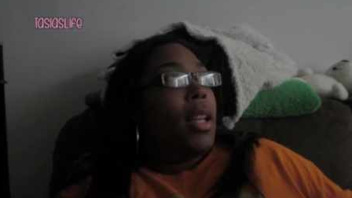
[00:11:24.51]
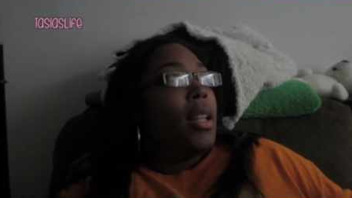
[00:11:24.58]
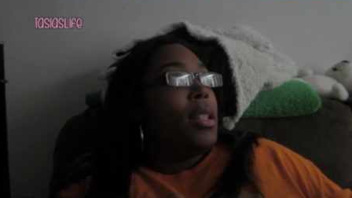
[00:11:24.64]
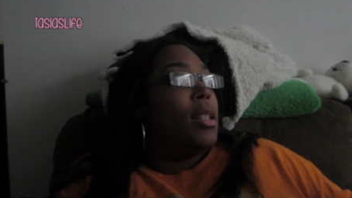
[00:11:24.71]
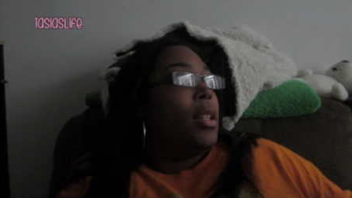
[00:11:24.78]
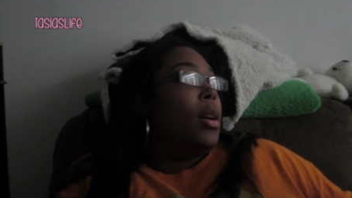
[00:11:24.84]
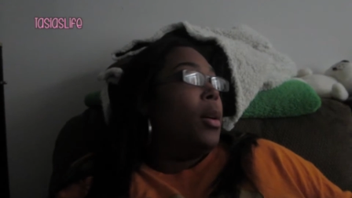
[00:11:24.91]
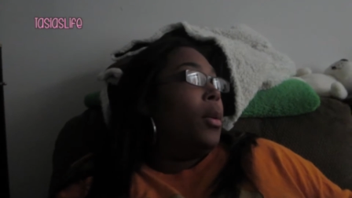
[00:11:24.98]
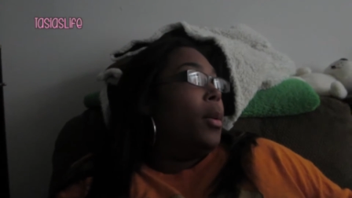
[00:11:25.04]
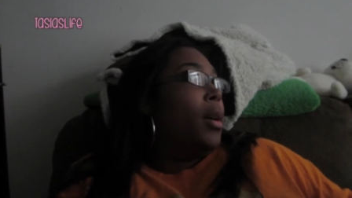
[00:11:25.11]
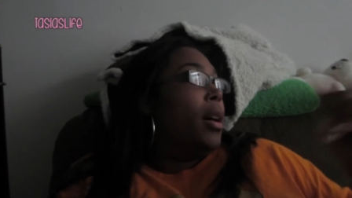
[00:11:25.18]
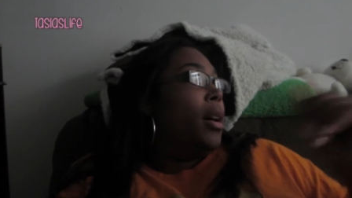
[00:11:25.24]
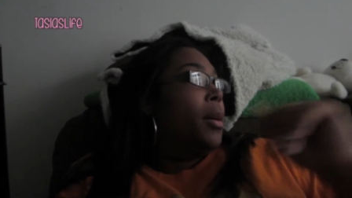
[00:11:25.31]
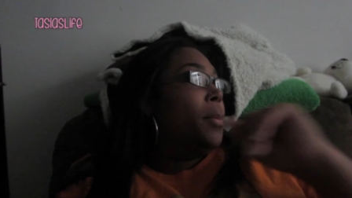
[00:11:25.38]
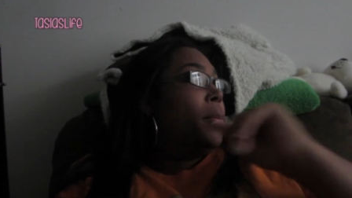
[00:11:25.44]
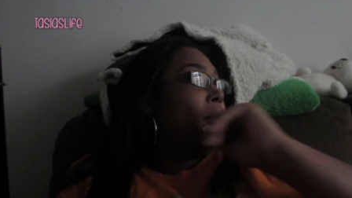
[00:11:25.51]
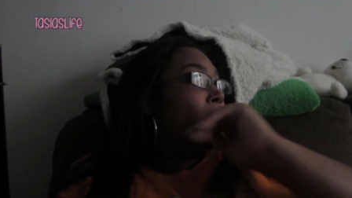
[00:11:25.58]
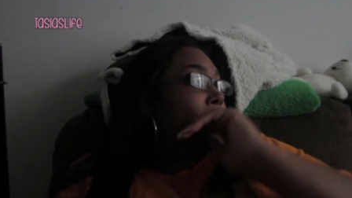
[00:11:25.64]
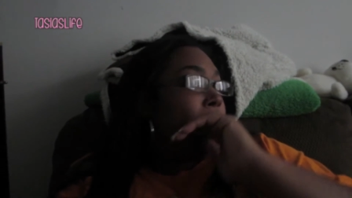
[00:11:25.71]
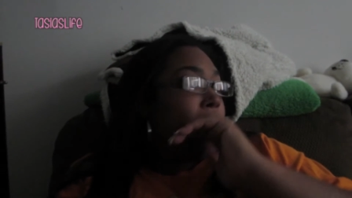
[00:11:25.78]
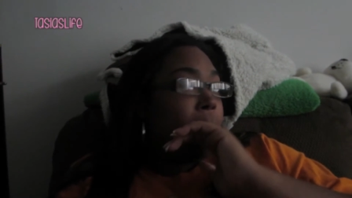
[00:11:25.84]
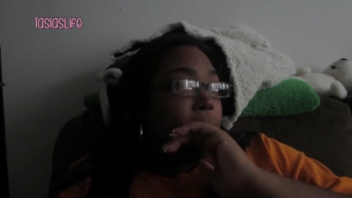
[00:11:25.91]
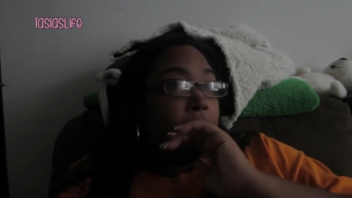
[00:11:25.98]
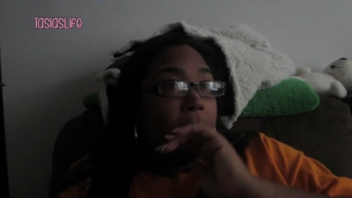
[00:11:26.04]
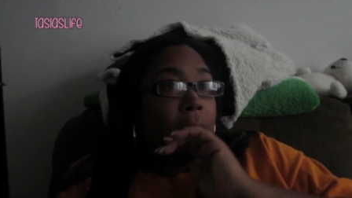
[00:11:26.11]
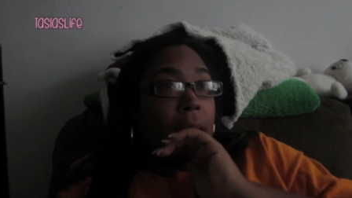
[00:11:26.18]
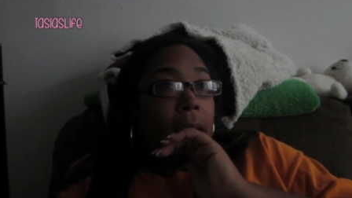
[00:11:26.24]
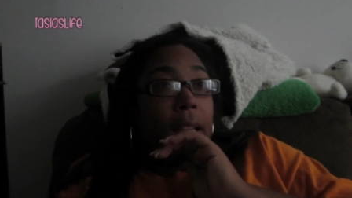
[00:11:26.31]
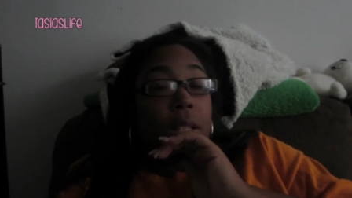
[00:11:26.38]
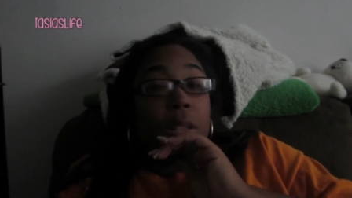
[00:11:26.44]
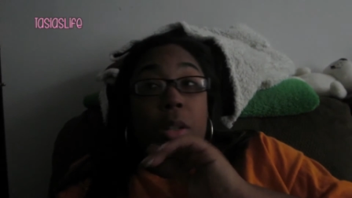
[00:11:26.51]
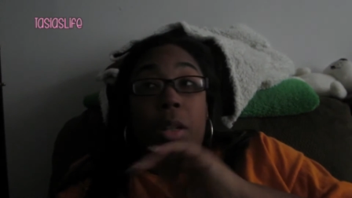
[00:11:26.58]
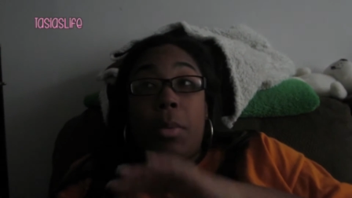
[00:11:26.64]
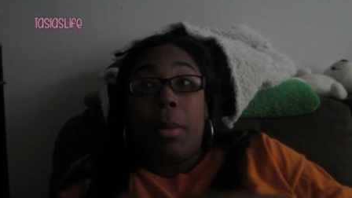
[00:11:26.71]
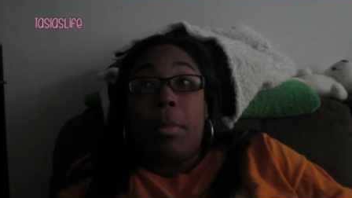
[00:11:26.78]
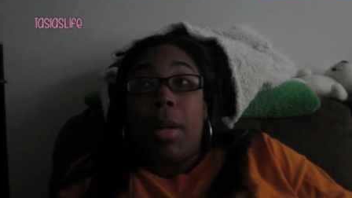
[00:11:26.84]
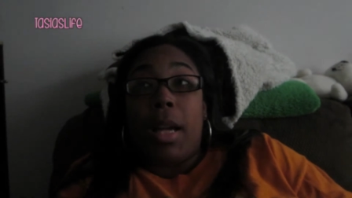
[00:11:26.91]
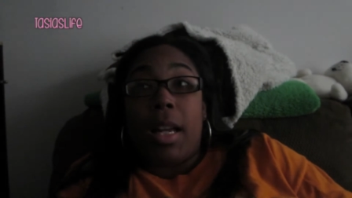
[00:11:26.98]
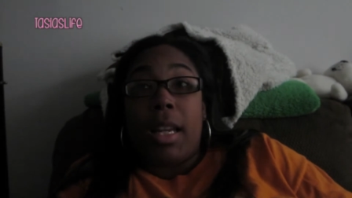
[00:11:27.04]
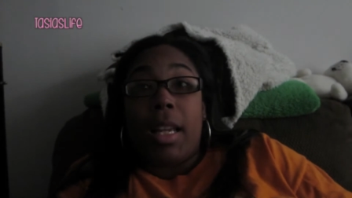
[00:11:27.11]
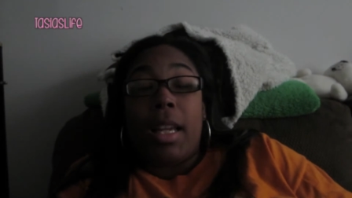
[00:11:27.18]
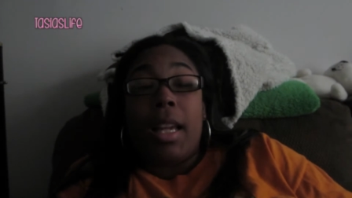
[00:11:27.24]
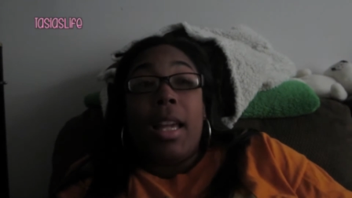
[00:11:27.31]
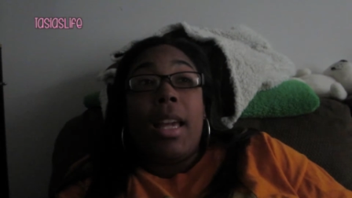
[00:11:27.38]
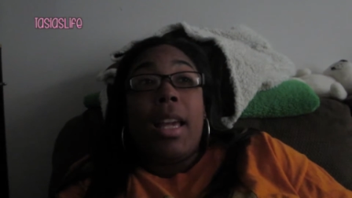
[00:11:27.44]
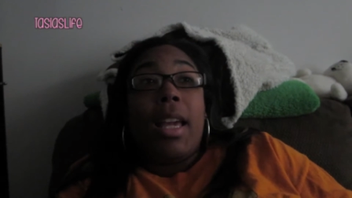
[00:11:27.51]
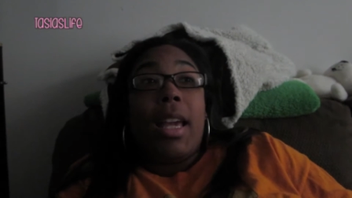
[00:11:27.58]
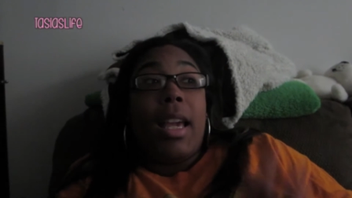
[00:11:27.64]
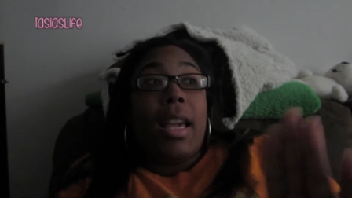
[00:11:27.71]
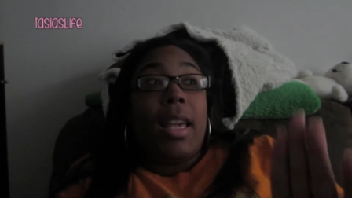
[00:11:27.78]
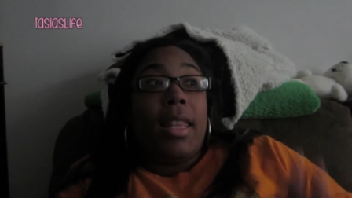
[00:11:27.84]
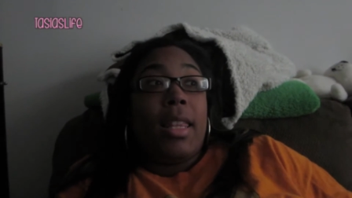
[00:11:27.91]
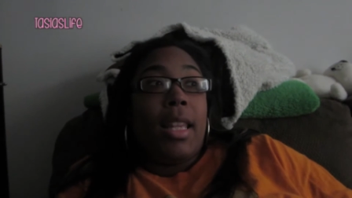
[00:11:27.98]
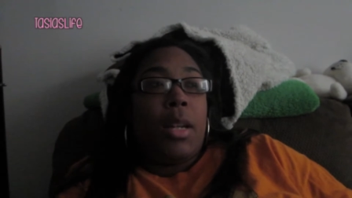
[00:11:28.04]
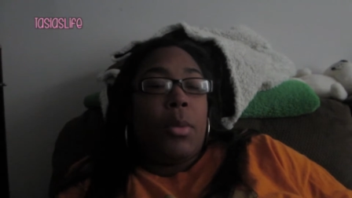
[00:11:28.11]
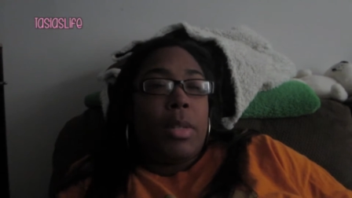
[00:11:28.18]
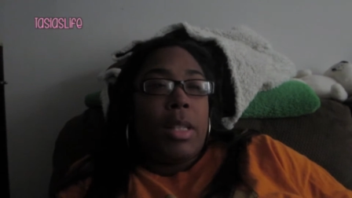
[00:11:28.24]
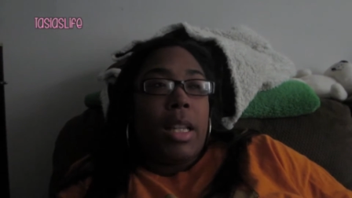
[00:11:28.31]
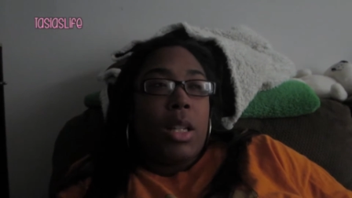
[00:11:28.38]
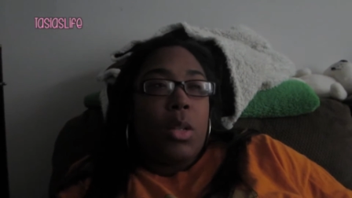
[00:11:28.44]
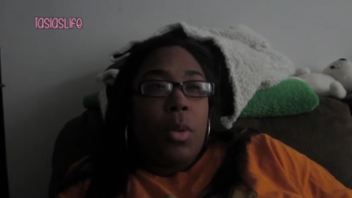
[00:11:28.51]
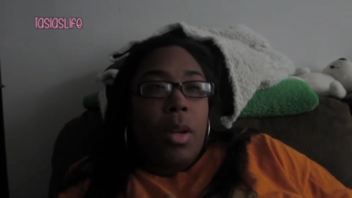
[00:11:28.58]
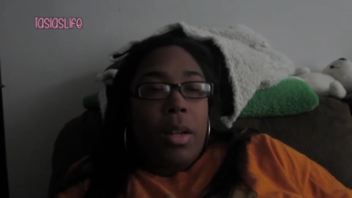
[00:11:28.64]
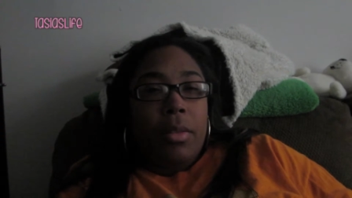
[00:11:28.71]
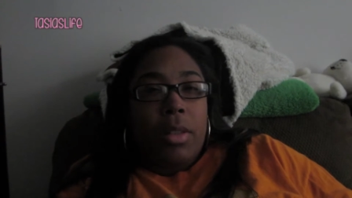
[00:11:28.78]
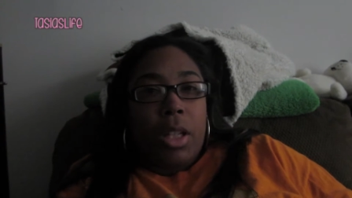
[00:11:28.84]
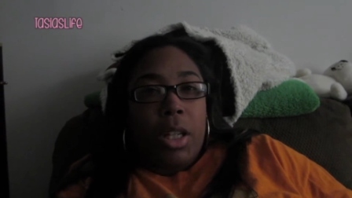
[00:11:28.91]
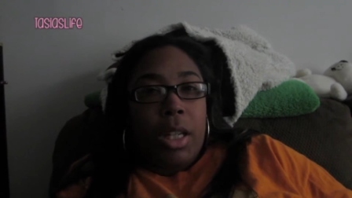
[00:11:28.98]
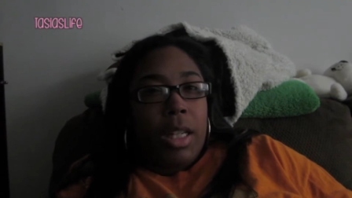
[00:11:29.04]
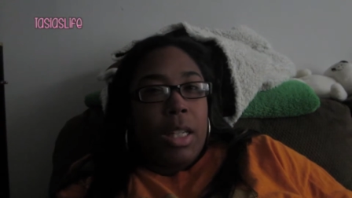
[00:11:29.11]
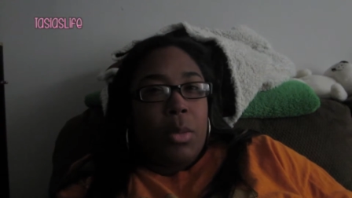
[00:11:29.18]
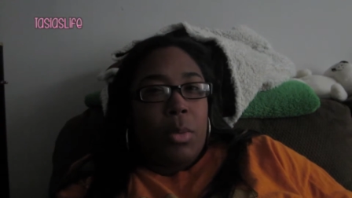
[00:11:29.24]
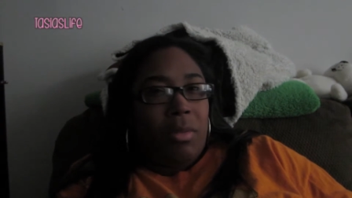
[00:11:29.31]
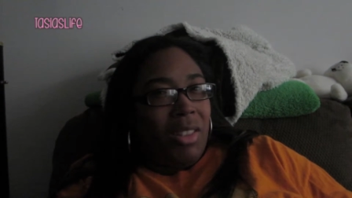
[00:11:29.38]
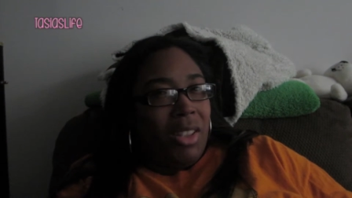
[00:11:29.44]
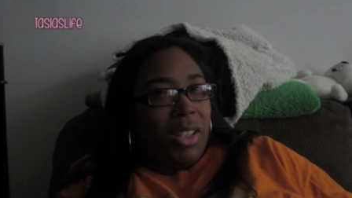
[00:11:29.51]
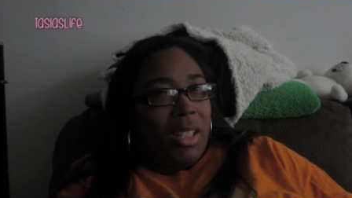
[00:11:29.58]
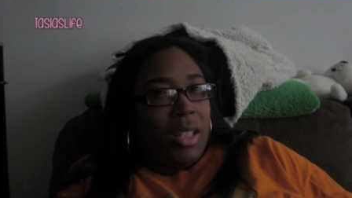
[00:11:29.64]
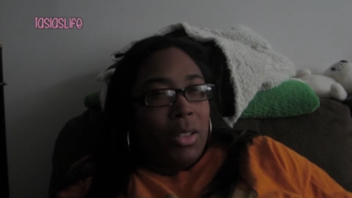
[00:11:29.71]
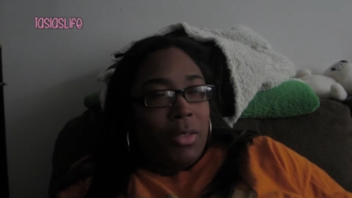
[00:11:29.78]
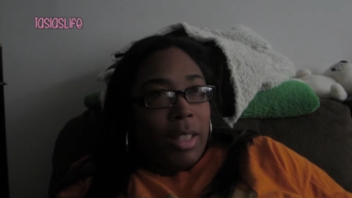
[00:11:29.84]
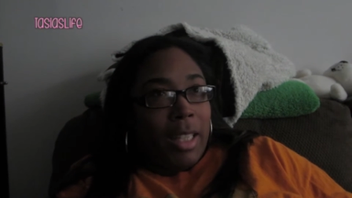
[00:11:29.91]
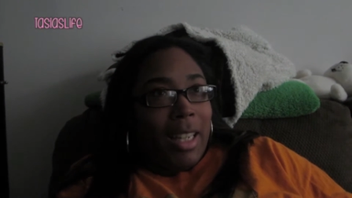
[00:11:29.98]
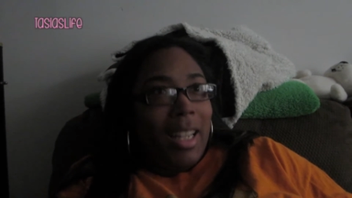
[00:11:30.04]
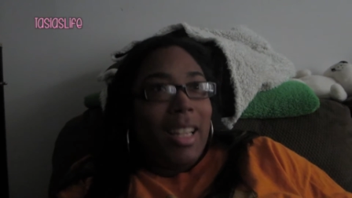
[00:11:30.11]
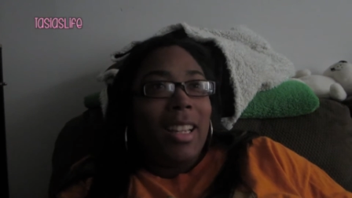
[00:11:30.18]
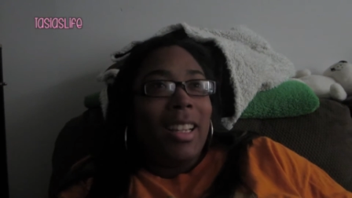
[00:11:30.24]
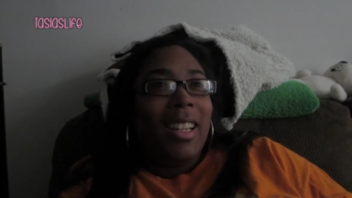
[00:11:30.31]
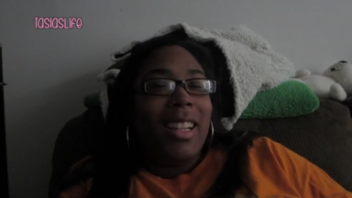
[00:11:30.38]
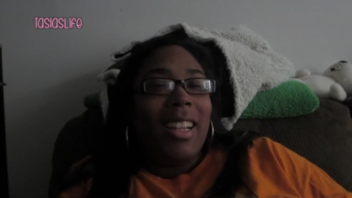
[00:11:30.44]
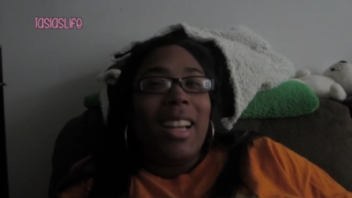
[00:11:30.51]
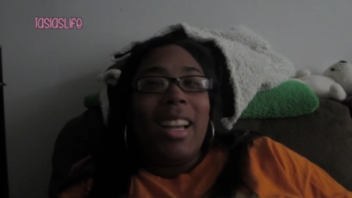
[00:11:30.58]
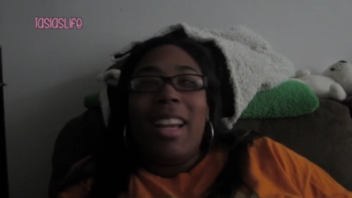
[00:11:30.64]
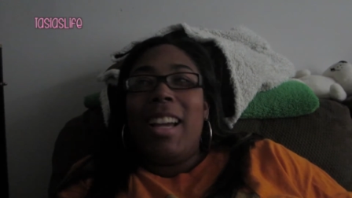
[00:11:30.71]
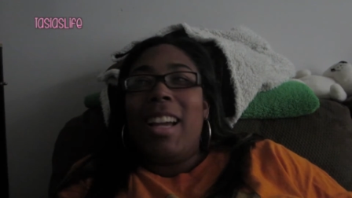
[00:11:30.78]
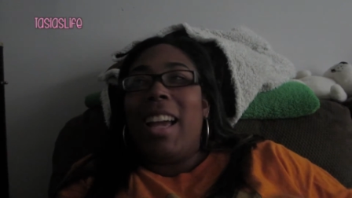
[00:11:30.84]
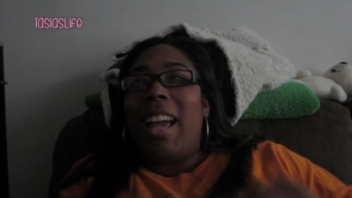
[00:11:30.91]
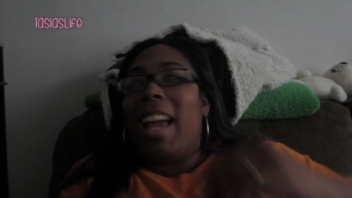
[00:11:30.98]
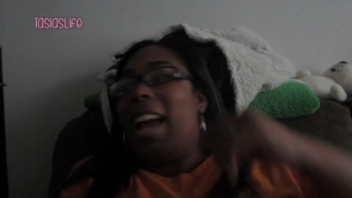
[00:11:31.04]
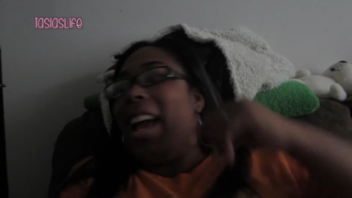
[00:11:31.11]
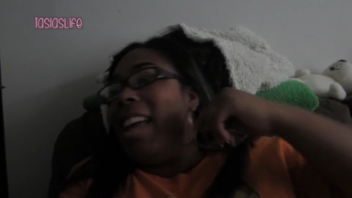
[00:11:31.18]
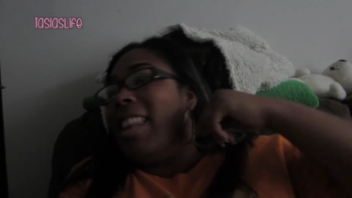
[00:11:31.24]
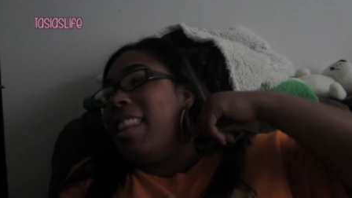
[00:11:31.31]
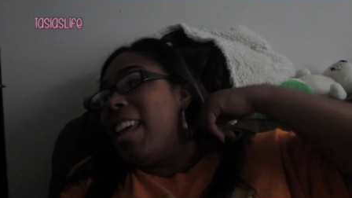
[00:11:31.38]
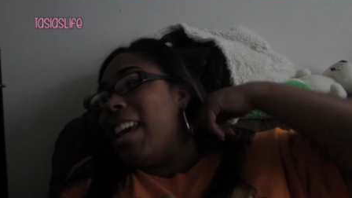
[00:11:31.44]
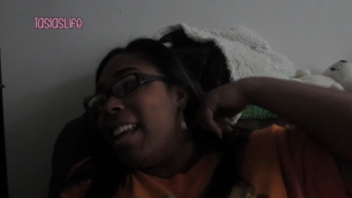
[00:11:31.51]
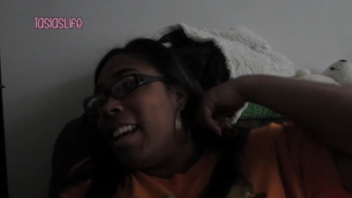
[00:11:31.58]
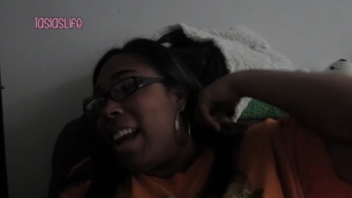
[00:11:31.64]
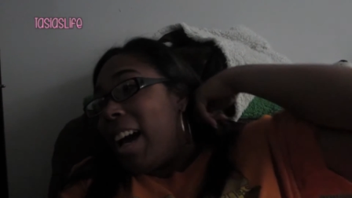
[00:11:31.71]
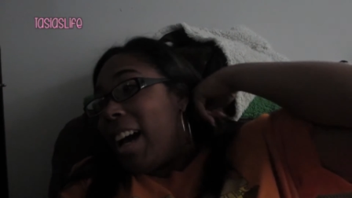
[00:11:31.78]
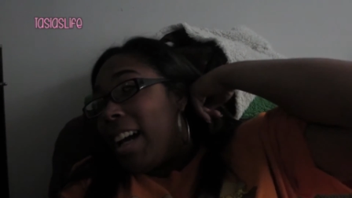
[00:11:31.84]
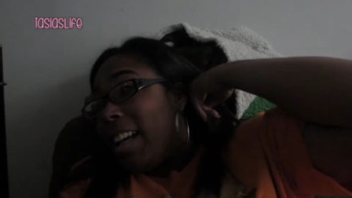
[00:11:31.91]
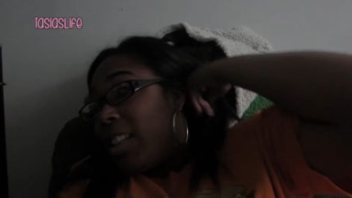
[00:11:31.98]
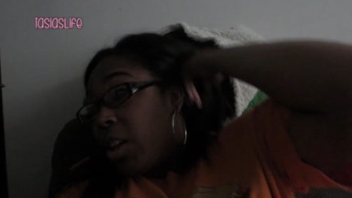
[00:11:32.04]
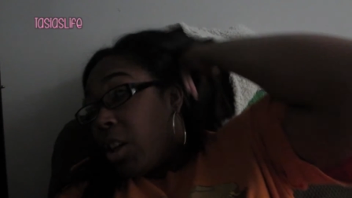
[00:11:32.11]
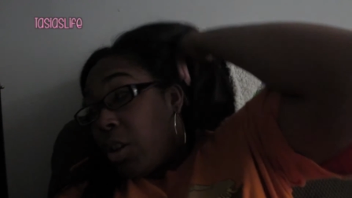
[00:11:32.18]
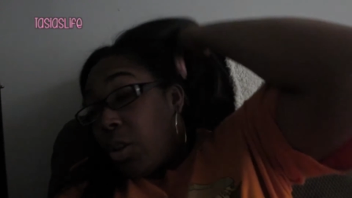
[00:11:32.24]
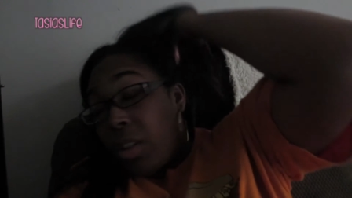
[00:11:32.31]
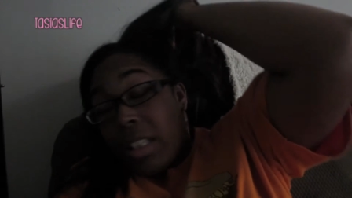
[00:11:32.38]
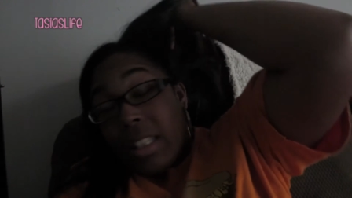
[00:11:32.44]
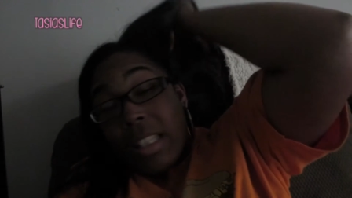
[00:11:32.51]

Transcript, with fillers: So yeah, so he went potty, and then it was like 12:33, and then I turned on the